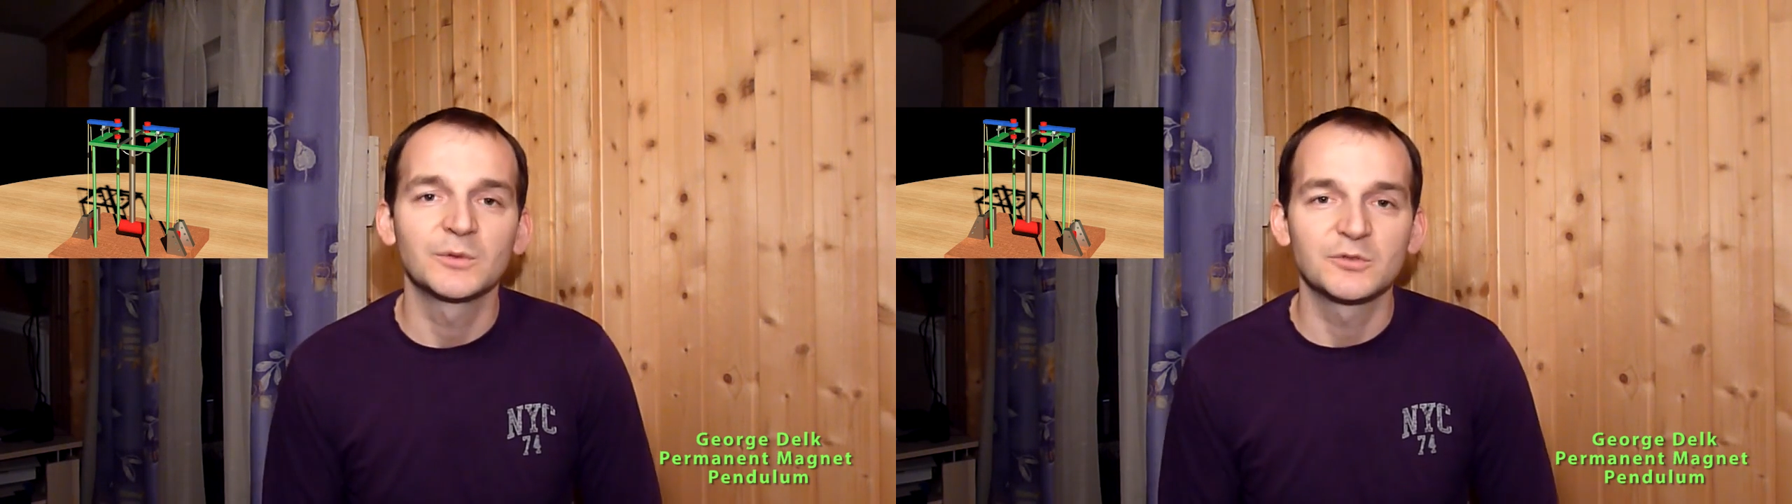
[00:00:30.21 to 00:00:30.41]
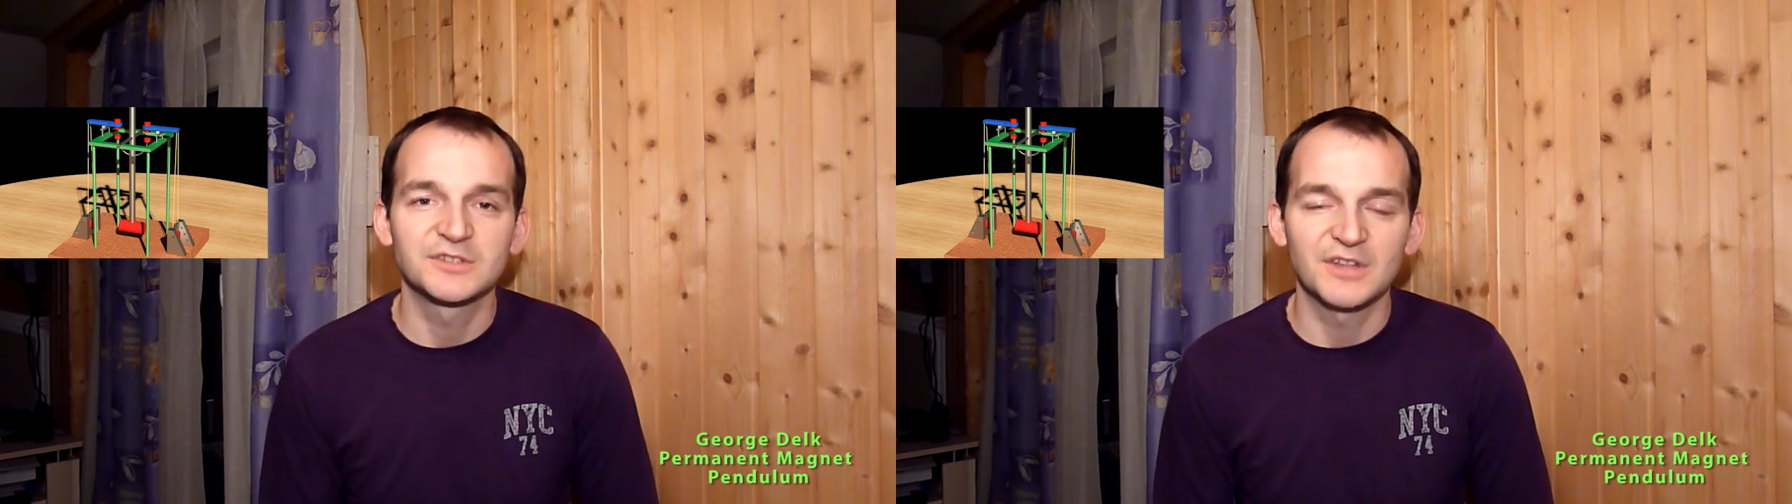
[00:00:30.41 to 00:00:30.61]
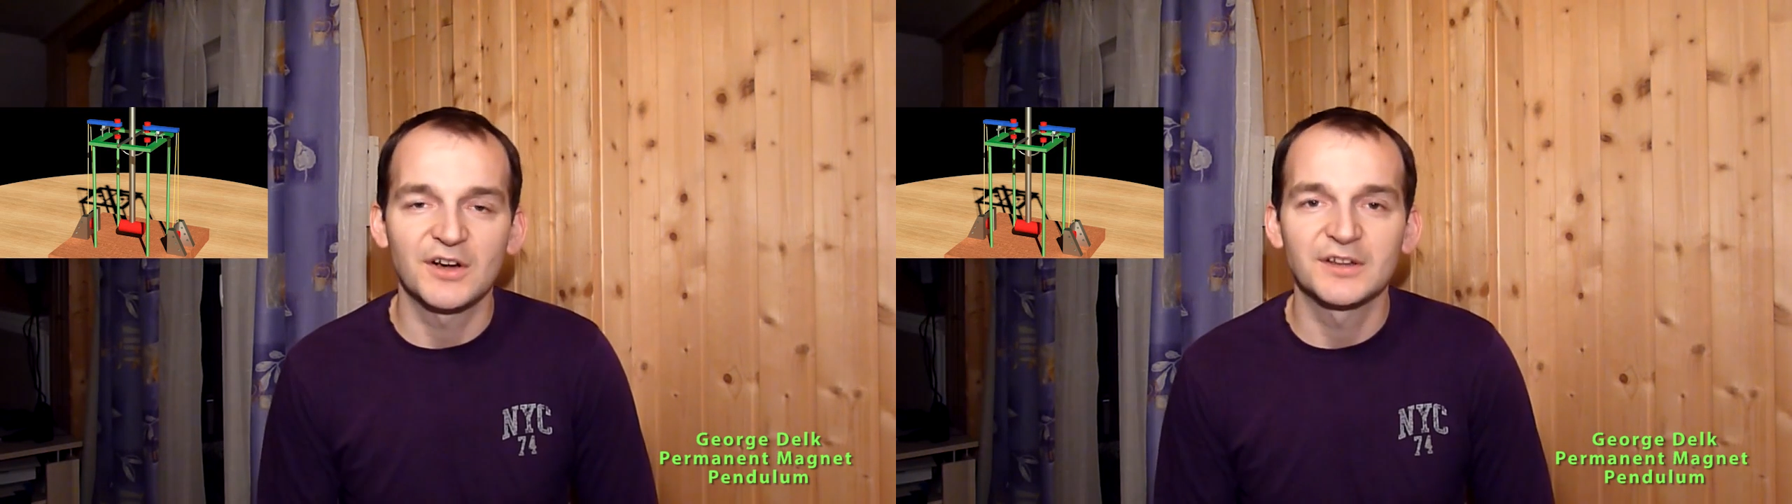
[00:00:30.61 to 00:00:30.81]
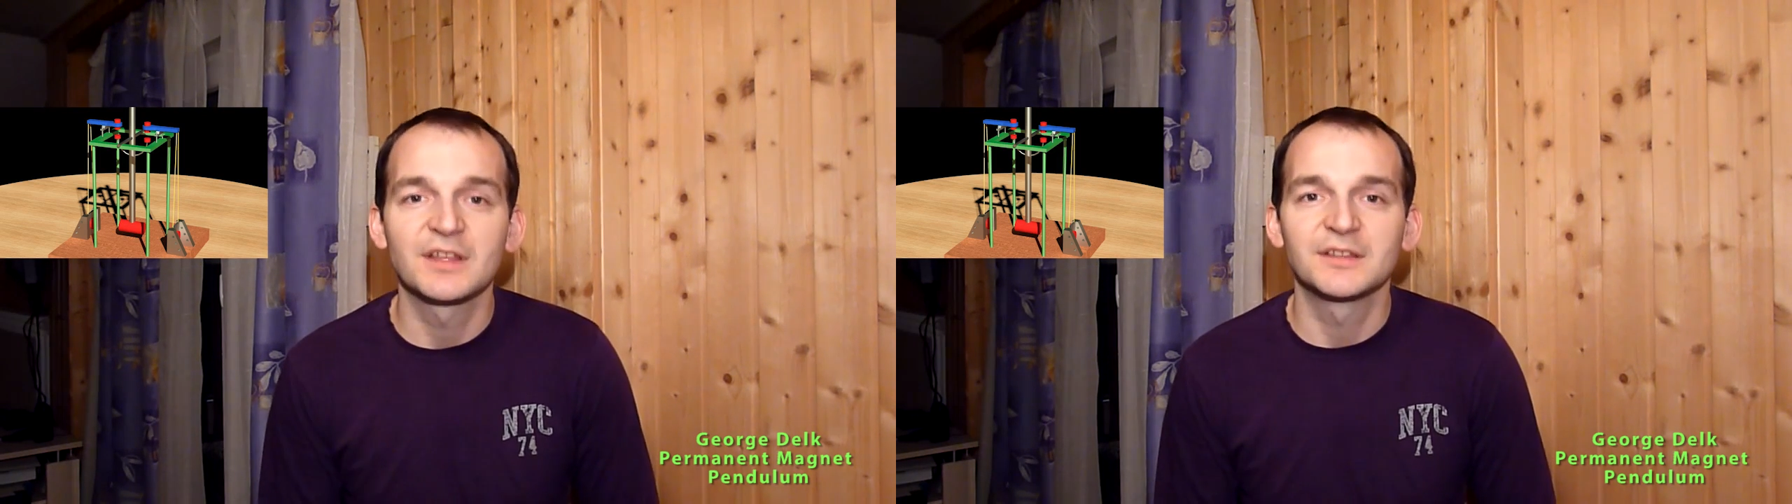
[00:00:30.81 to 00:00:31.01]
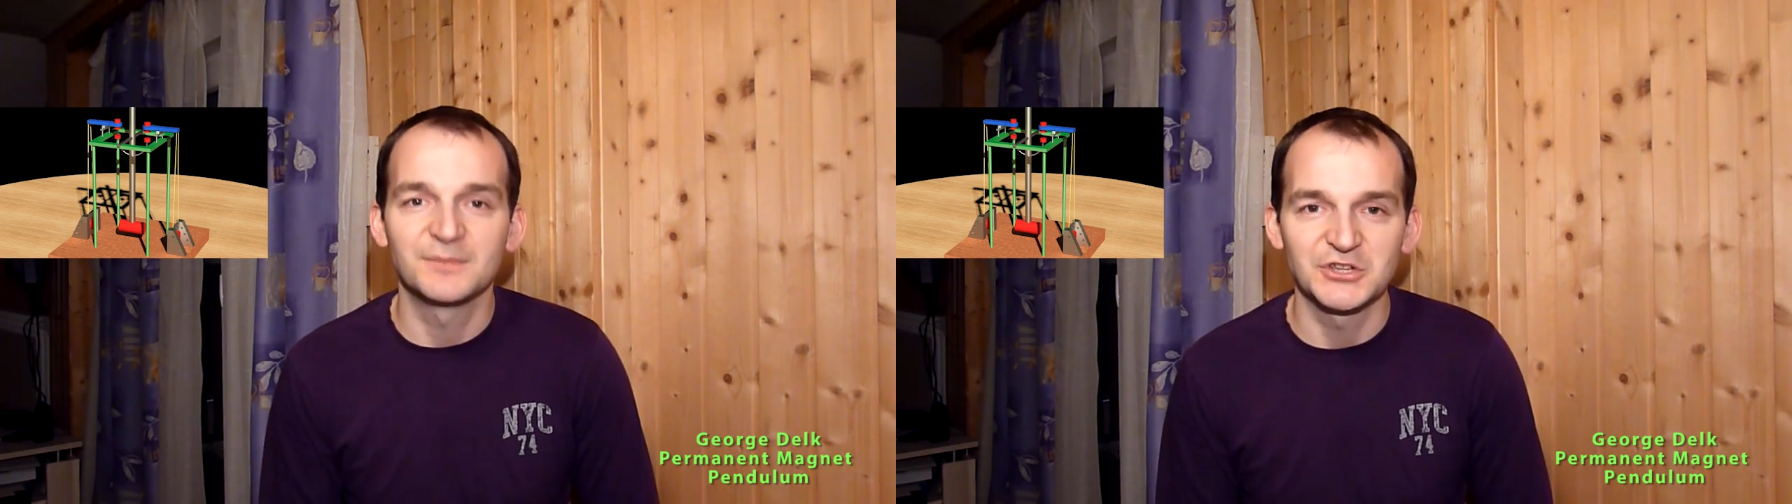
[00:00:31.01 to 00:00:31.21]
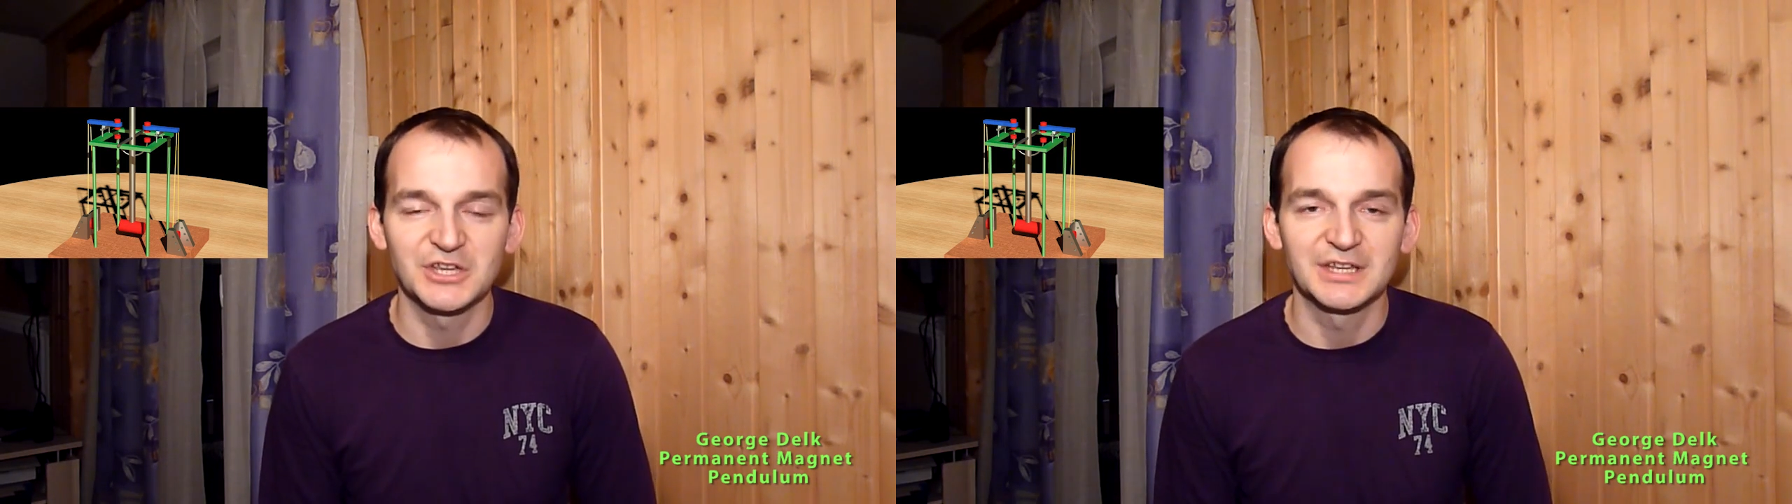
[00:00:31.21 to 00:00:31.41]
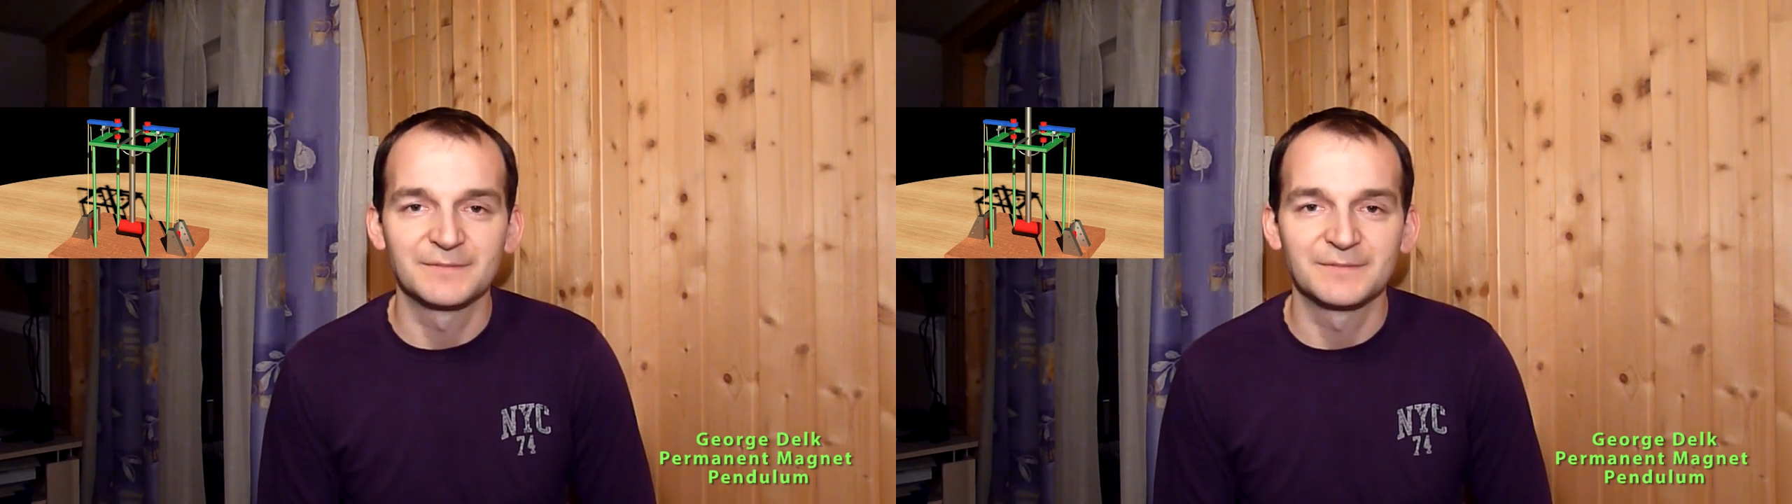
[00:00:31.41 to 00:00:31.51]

to start the machine.